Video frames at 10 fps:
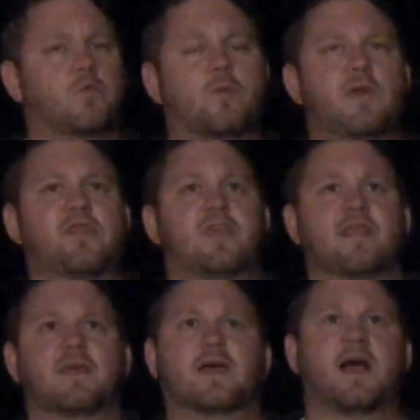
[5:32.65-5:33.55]
what we
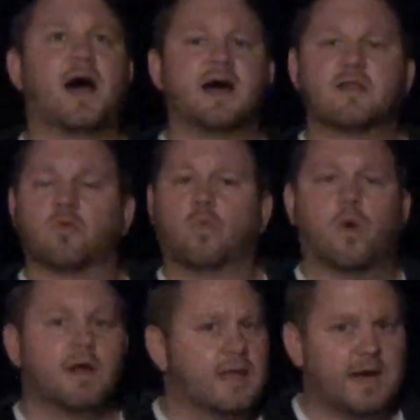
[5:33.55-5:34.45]
think that God is
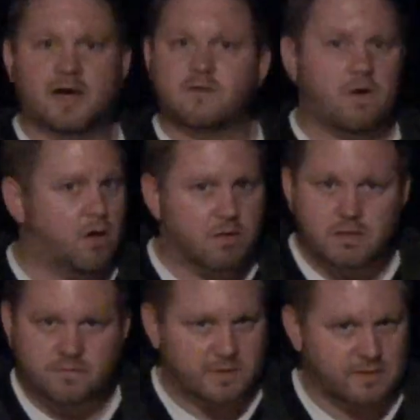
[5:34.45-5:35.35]
wanting out of
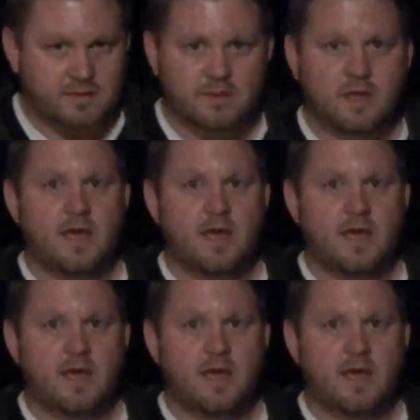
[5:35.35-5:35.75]
all of this